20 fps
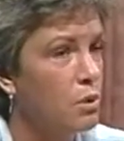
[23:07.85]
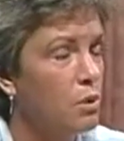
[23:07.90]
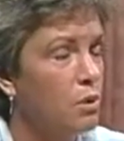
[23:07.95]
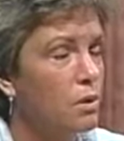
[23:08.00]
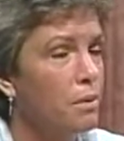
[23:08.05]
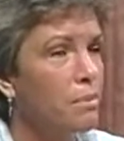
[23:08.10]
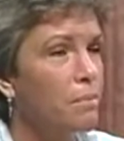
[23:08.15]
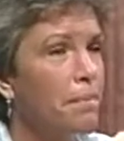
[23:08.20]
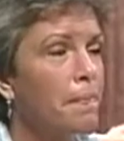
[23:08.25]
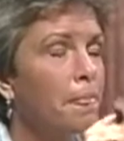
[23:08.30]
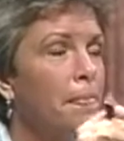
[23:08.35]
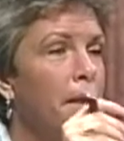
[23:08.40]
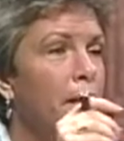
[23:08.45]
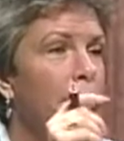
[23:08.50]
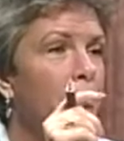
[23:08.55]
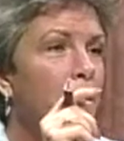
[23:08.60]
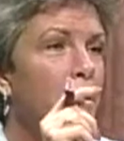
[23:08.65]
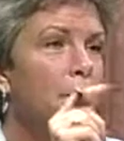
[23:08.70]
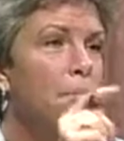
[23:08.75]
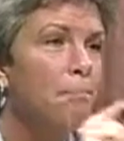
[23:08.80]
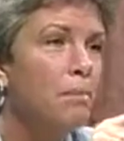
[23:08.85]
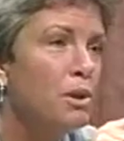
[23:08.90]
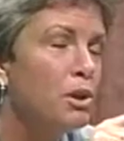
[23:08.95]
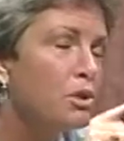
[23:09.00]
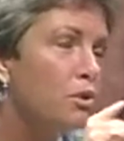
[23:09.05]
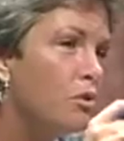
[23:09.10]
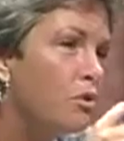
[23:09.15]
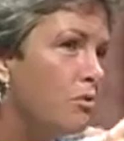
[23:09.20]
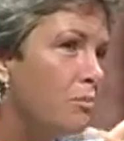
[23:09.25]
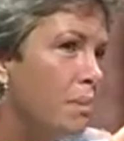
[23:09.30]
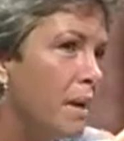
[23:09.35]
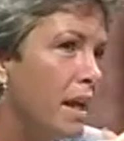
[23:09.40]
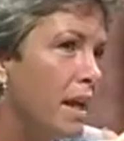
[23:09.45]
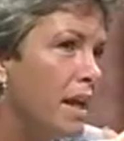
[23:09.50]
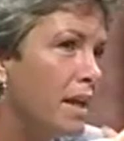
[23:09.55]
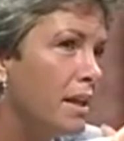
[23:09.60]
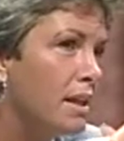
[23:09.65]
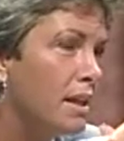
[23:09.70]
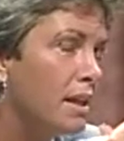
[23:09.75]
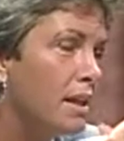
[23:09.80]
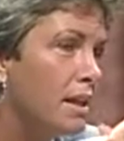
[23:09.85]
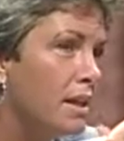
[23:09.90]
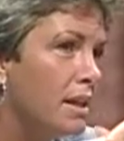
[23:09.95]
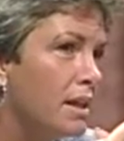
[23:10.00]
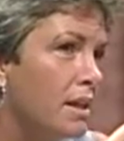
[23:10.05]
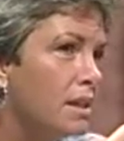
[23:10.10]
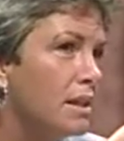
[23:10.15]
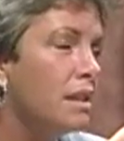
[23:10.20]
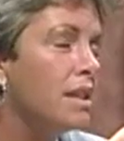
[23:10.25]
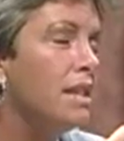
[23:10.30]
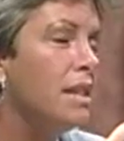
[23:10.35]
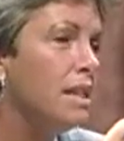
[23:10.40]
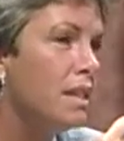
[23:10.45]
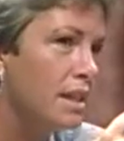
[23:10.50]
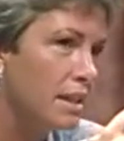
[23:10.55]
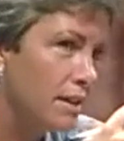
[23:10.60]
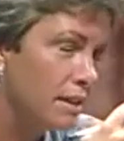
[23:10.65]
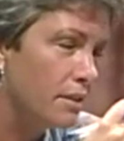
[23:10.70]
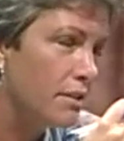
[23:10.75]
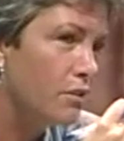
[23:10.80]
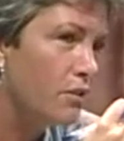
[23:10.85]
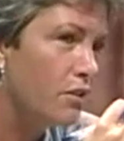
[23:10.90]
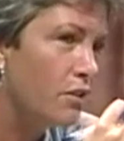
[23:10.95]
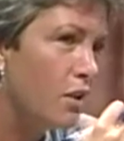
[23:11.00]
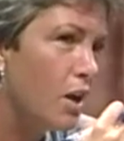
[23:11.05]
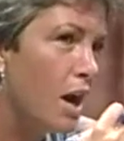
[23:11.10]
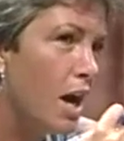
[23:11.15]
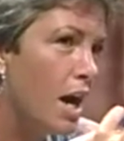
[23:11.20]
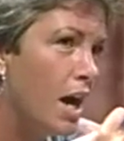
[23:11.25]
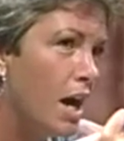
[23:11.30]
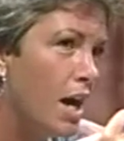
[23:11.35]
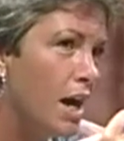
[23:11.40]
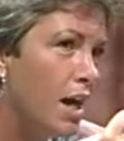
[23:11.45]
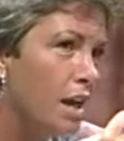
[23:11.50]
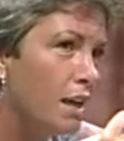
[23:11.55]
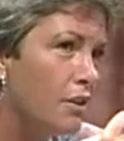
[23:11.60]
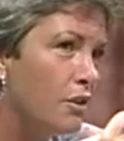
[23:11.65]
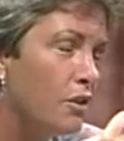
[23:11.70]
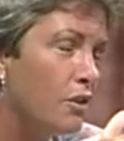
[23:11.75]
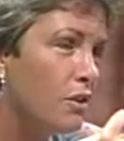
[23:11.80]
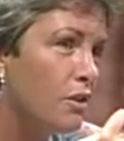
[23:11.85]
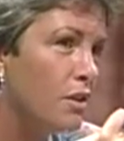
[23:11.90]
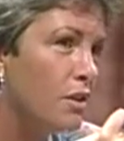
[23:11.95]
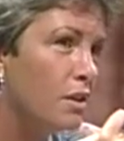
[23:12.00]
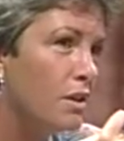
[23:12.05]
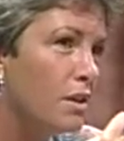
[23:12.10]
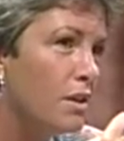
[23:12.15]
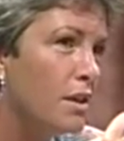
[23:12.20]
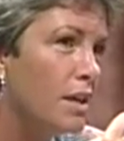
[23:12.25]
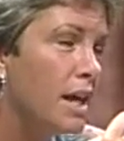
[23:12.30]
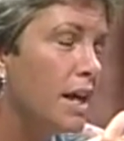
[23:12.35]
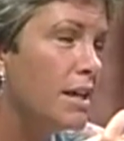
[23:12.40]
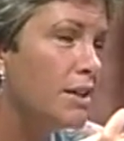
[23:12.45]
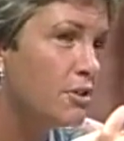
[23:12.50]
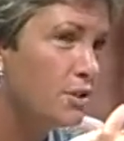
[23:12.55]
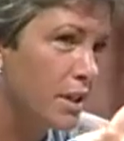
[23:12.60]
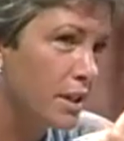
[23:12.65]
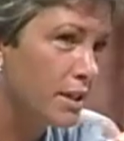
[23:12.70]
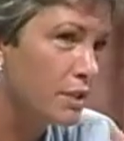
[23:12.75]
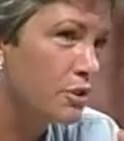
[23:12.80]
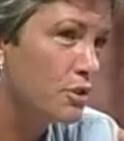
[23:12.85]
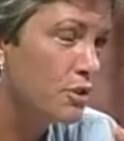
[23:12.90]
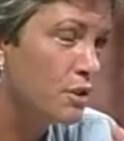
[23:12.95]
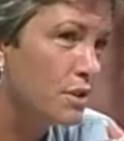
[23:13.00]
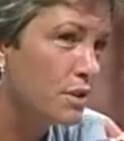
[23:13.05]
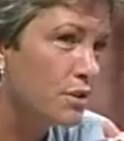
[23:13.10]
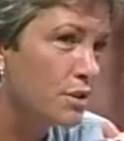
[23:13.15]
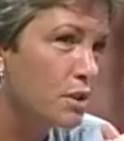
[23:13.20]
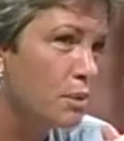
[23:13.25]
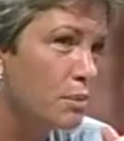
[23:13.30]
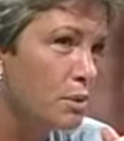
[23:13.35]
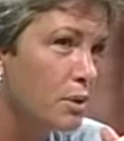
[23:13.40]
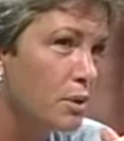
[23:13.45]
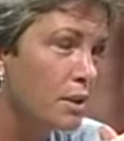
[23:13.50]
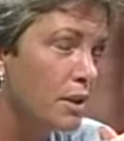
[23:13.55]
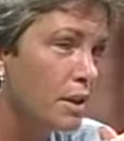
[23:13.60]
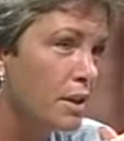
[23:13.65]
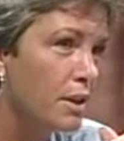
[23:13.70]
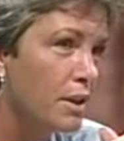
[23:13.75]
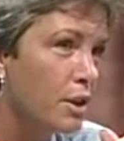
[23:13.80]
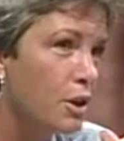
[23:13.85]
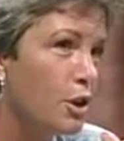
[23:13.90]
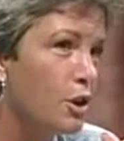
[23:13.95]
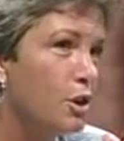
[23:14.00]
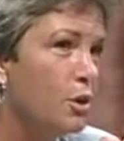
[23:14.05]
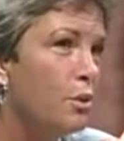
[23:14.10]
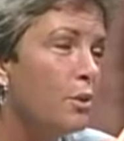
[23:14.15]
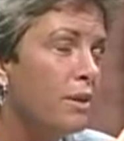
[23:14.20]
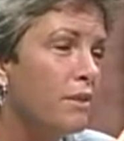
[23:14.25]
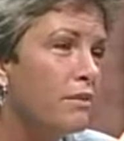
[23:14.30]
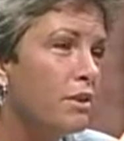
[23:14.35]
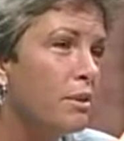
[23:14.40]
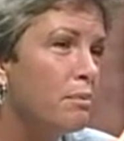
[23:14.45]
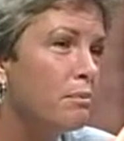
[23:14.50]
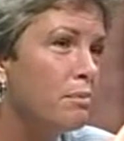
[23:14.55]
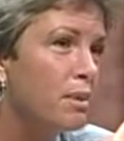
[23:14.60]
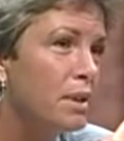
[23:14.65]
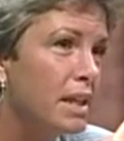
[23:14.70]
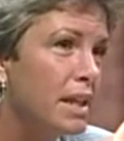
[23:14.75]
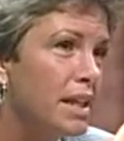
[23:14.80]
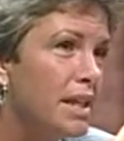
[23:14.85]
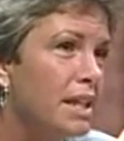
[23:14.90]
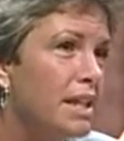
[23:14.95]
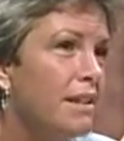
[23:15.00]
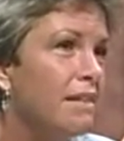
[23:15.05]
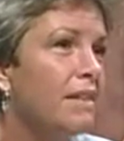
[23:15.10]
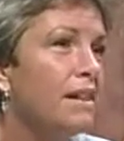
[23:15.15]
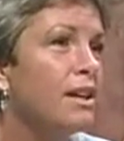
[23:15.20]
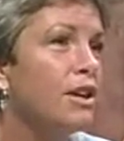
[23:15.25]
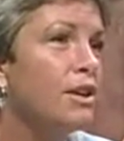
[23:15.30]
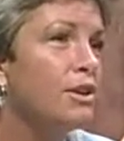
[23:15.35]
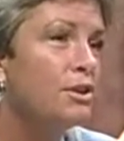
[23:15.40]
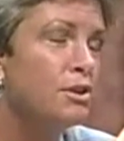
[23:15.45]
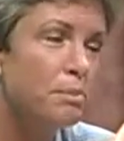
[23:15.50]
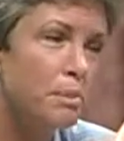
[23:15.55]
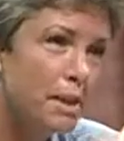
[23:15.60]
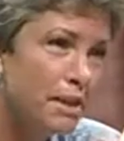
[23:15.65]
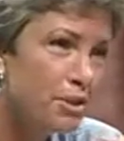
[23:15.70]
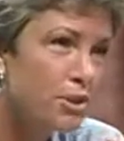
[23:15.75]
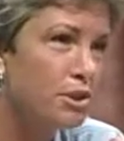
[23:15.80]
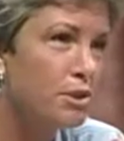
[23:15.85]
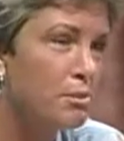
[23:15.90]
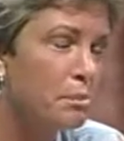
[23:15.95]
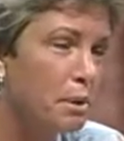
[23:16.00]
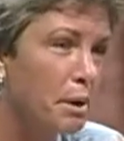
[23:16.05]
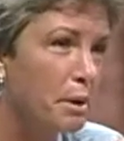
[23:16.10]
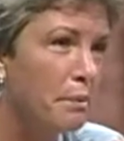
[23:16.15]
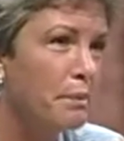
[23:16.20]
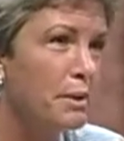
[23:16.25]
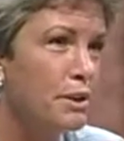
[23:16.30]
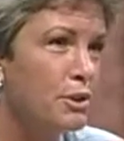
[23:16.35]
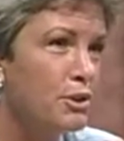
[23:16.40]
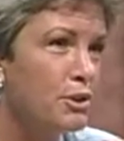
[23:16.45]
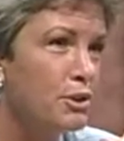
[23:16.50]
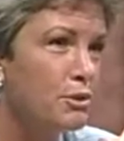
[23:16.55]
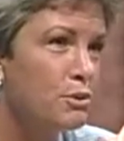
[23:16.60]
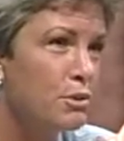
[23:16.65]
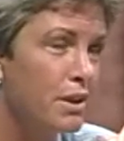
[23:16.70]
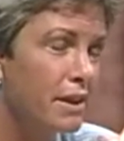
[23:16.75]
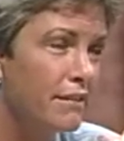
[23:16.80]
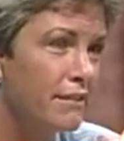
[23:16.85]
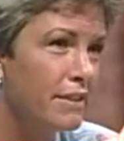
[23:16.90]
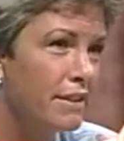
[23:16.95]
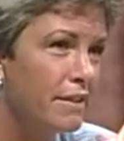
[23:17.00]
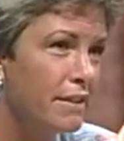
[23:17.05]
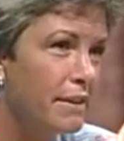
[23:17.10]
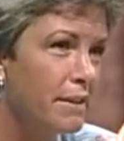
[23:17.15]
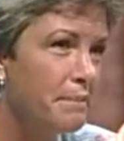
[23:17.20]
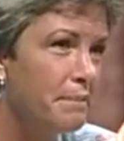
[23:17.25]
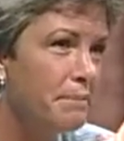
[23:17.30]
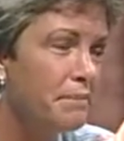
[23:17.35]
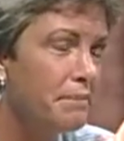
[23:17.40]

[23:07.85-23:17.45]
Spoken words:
smoke. But you've been lenient on contractors in this community who have complained that our inspection department is too tough on them.